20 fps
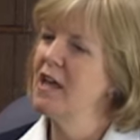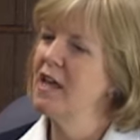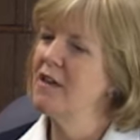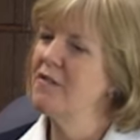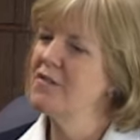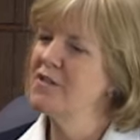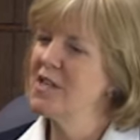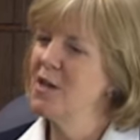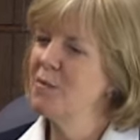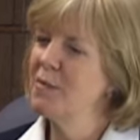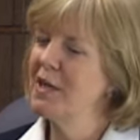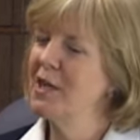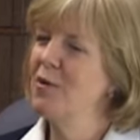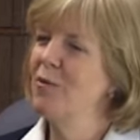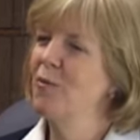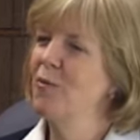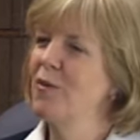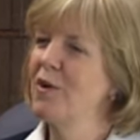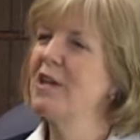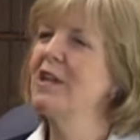If
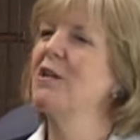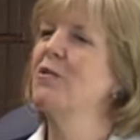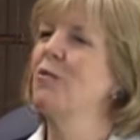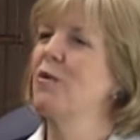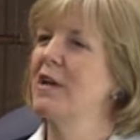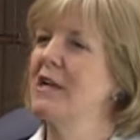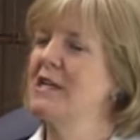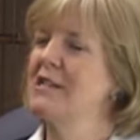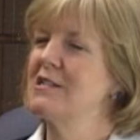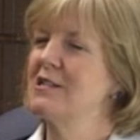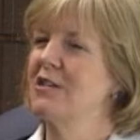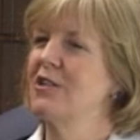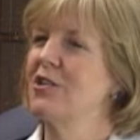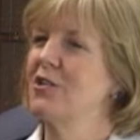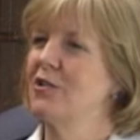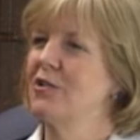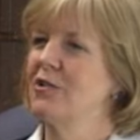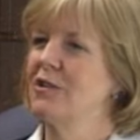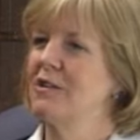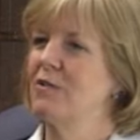somebody really wanted to
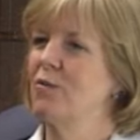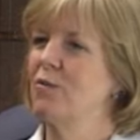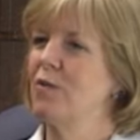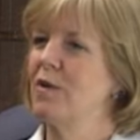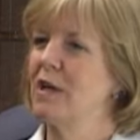learn,